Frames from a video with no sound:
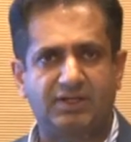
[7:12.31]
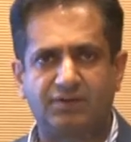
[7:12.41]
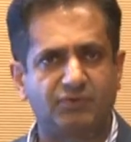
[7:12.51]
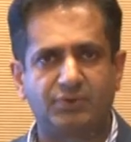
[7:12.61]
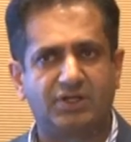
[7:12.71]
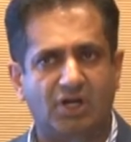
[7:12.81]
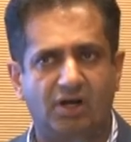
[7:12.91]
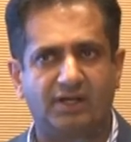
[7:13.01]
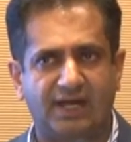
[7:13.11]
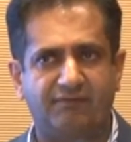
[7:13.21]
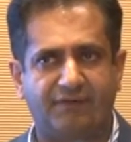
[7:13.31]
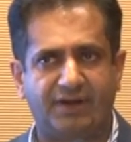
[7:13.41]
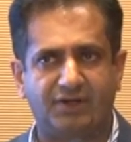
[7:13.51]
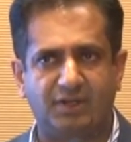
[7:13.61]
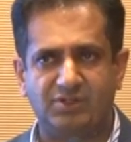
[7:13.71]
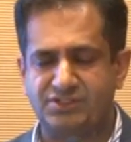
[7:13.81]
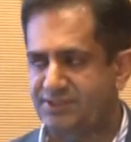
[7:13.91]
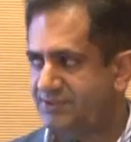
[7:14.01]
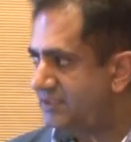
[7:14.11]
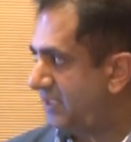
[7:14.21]
difficult. You can't get very good
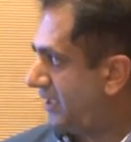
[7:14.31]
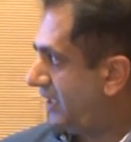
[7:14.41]
images.